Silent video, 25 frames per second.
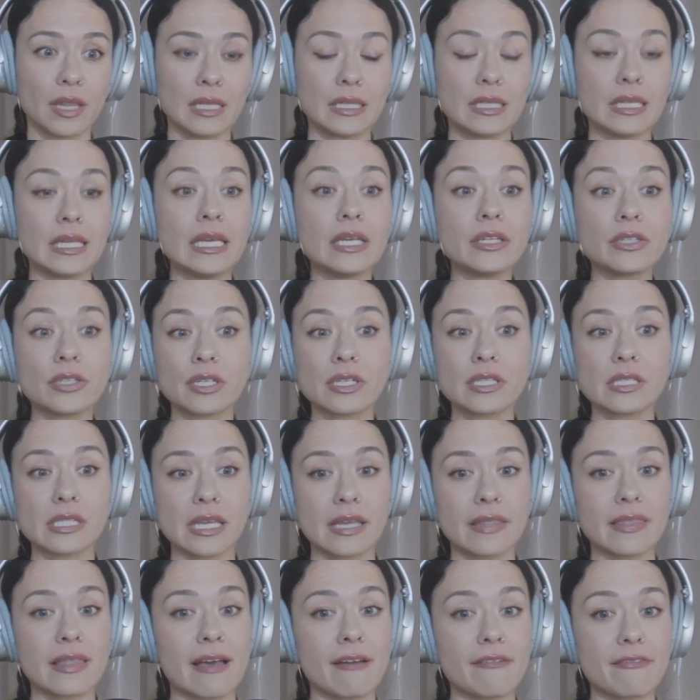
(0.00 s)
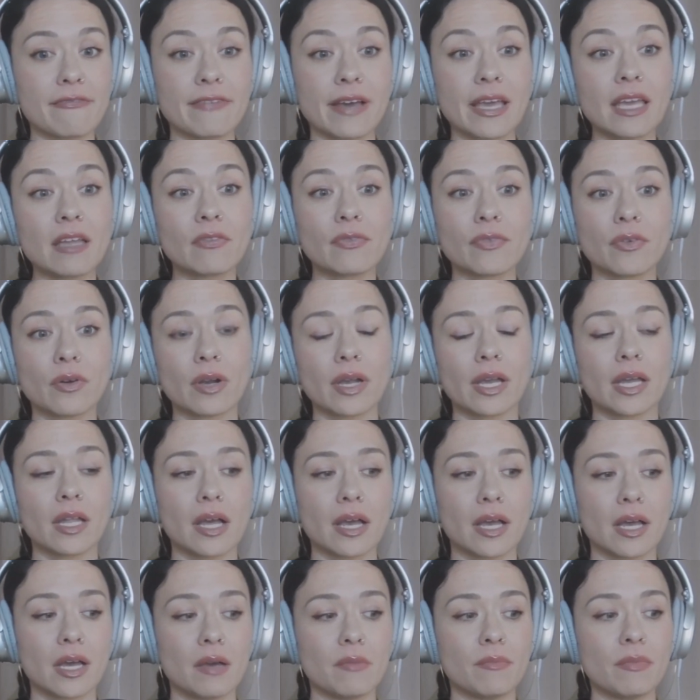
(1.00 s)
of the leaders in that fight for it.
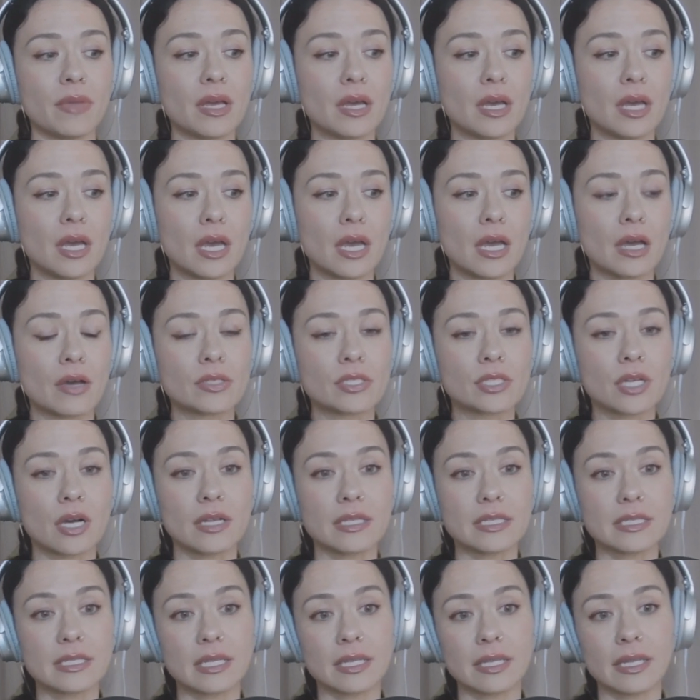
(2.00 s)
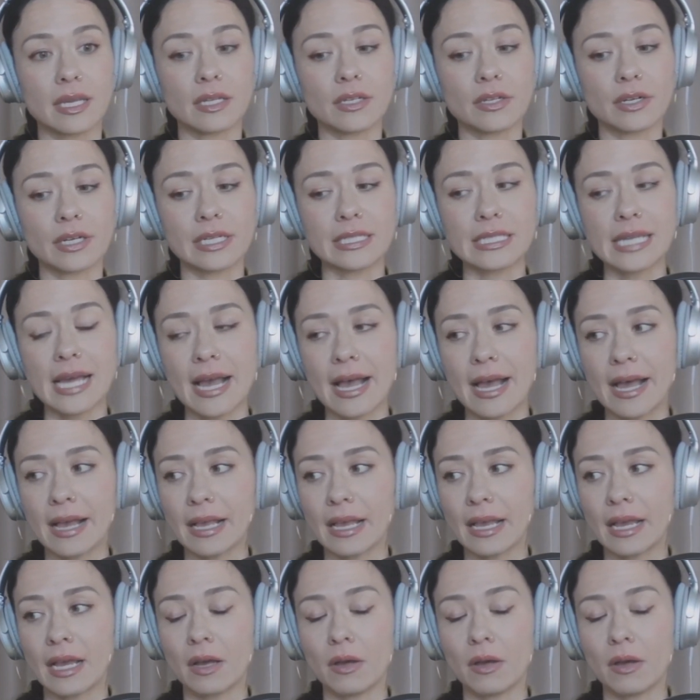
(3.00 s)
Was constantly under attack.